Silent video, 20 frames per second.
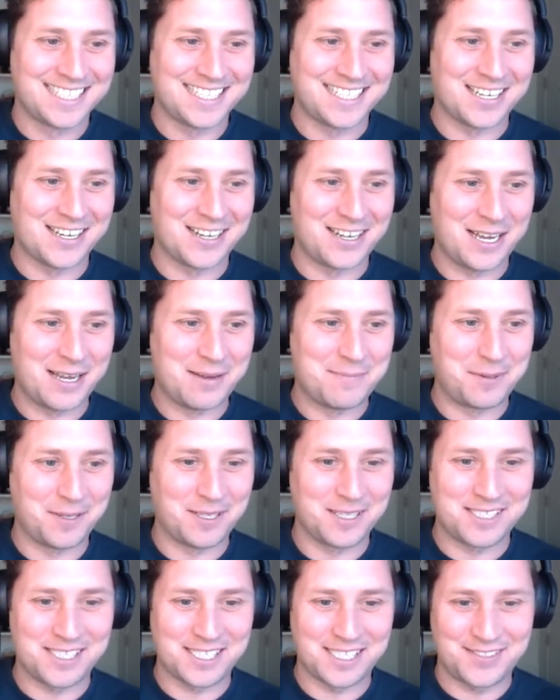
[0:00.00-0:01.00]
yeah, I
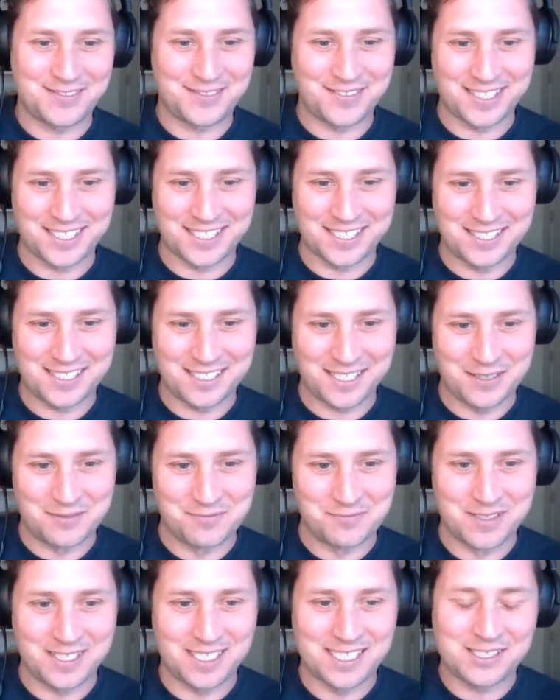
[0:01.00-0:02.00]
apologize for this.
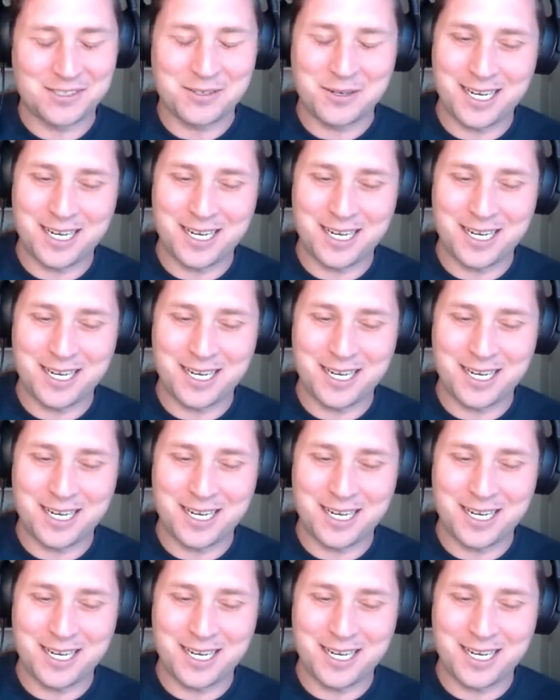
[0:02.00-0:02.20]
It's quite.